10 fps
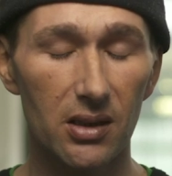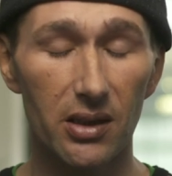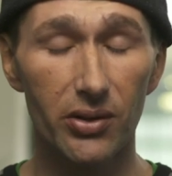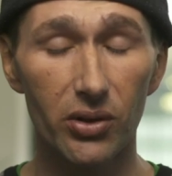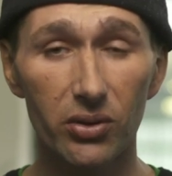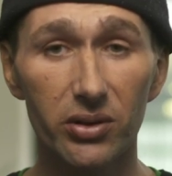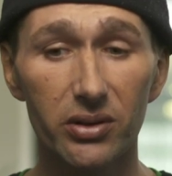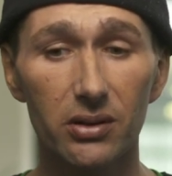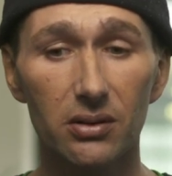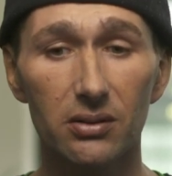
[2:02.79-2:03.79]
got
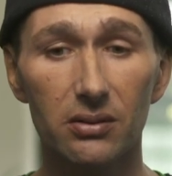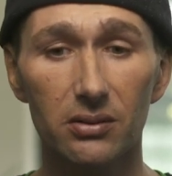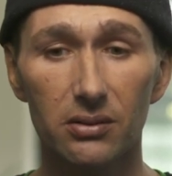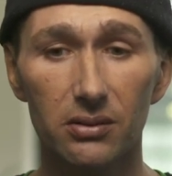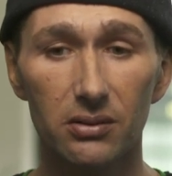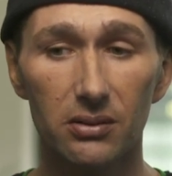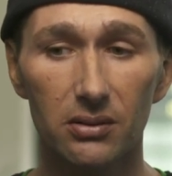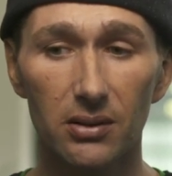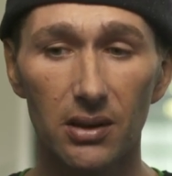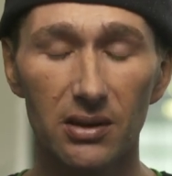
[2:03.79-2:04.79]
cured.
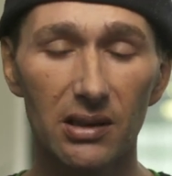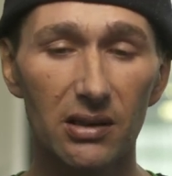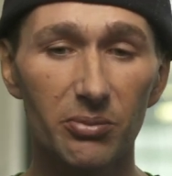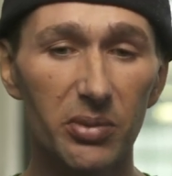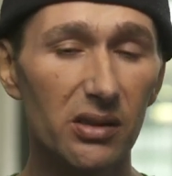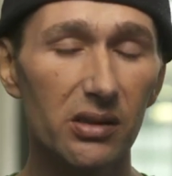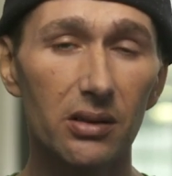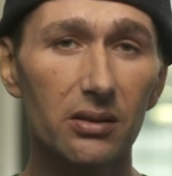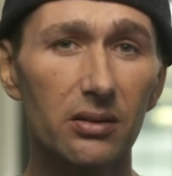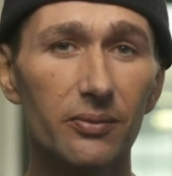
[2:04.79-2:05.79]
I think that's the biggest
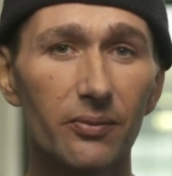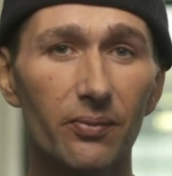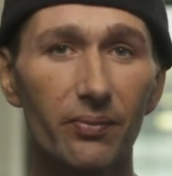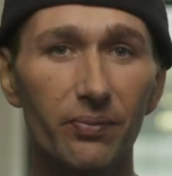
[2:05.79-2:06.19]
thing.